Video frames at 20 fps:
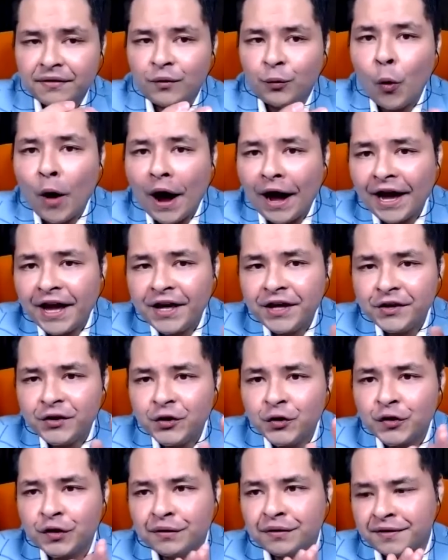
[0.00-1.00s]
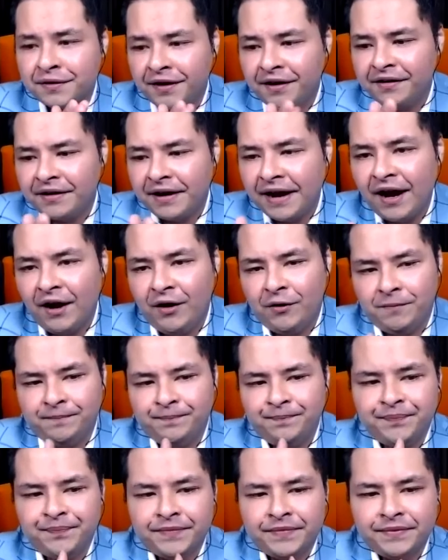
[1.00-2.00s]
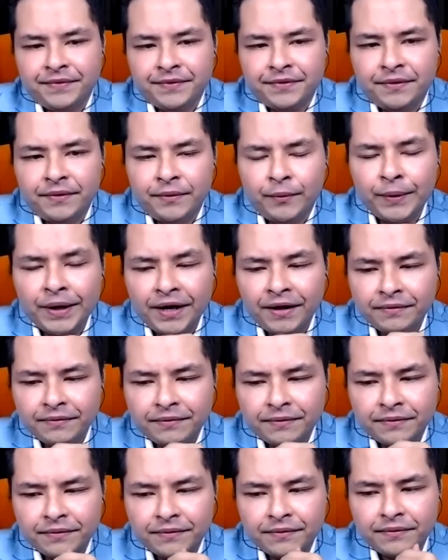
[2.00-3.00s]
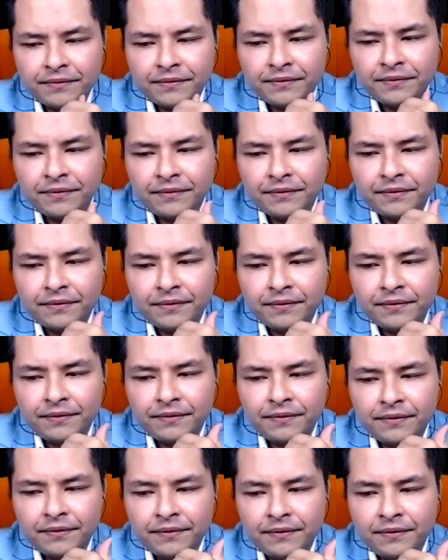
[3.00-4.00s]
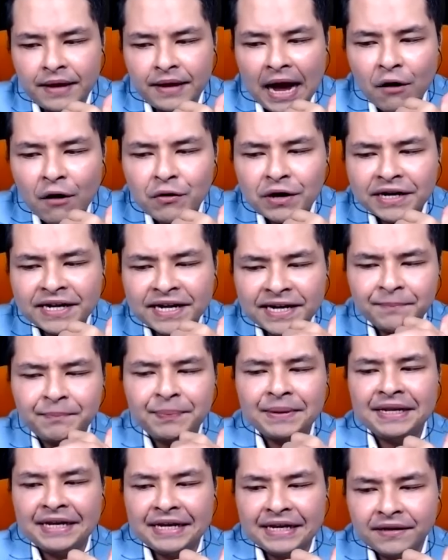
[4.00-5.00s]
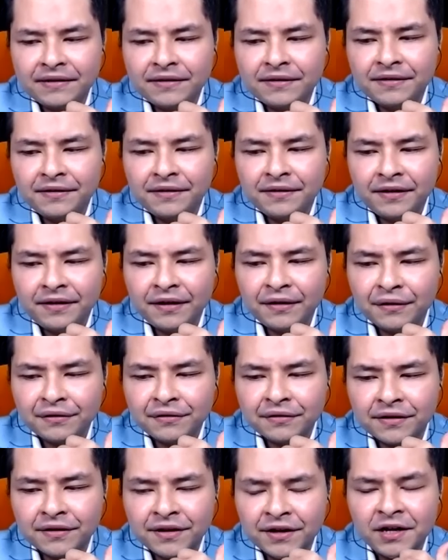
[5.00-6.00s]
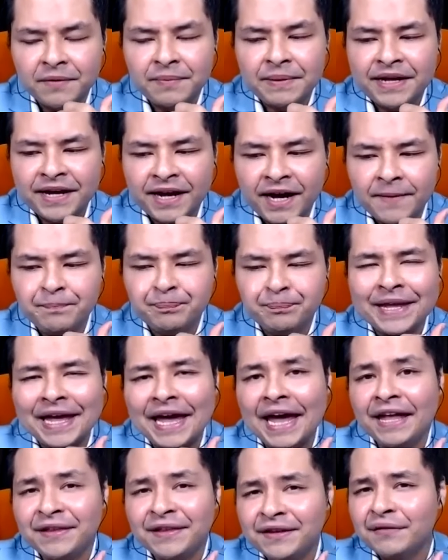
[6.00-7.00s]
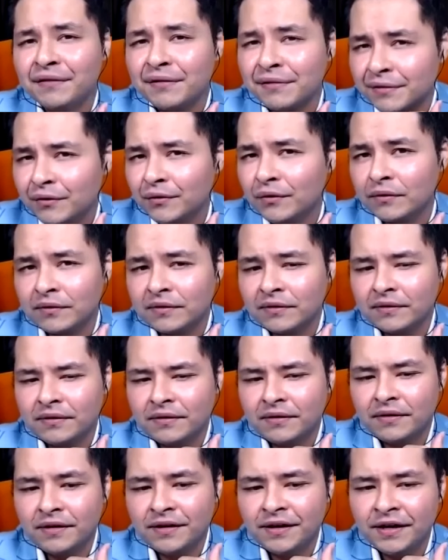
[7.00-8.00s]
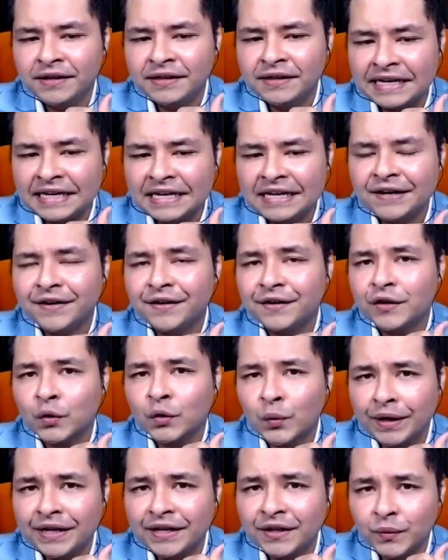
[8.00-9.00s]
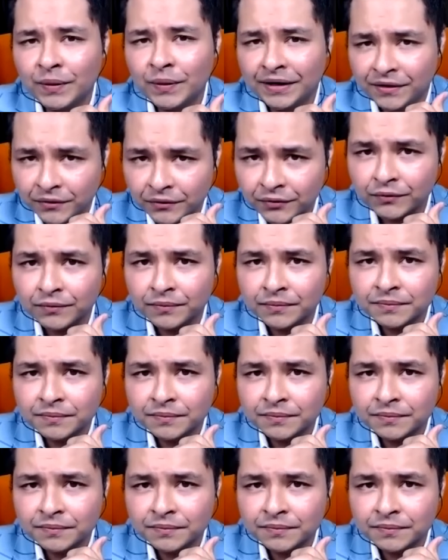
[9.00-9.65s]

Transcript: Why you should start now? Well, our company is gonna become 10 years old in the year 2022.